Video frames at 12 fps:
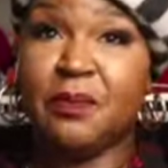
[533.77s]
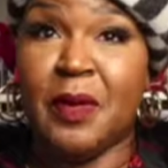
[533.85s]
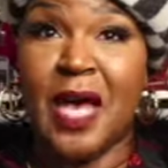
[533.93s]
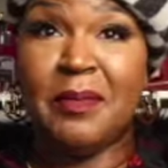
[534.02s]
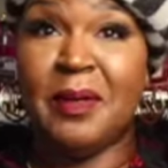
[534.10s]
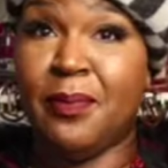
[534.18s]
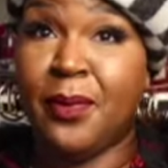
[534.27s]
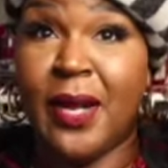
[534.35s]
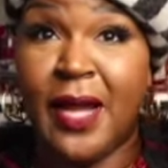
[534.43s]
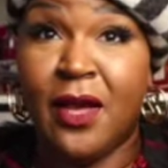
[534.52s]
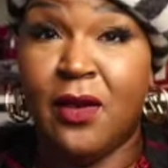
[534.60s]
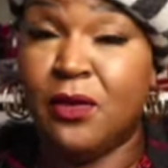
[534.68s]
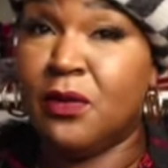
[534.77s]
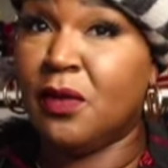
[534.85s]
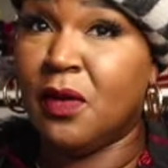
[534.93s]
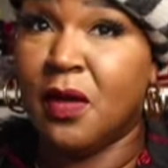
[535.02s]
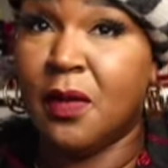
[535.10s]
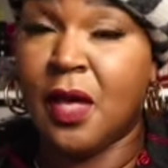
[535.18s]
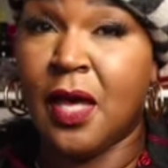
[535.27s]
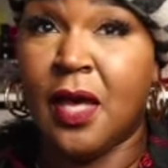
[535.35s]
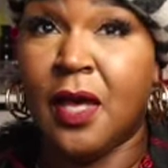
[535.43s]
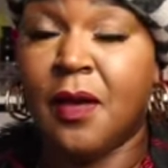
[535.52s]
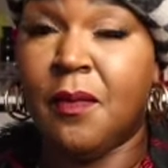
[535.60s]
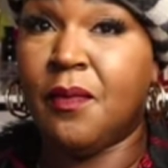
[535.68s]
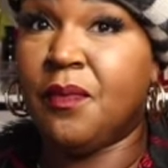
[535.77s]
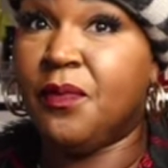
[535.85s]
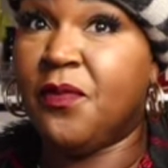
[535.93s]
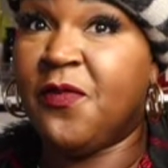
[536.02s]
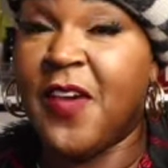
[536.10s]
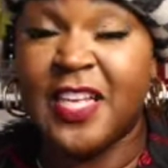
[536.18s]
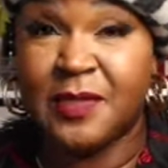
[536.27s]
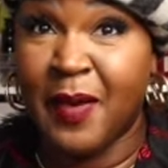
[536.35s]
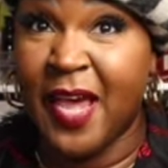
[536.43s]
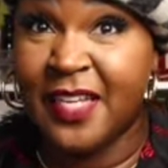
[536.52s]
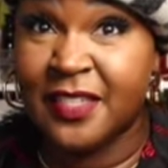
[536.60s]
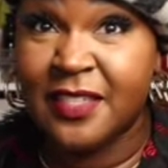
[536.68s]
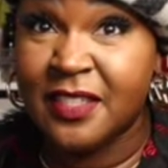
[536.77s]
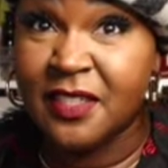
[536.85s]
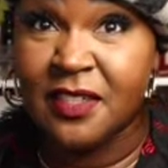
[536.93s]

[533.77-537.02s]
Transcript: Bobbi Brown face base.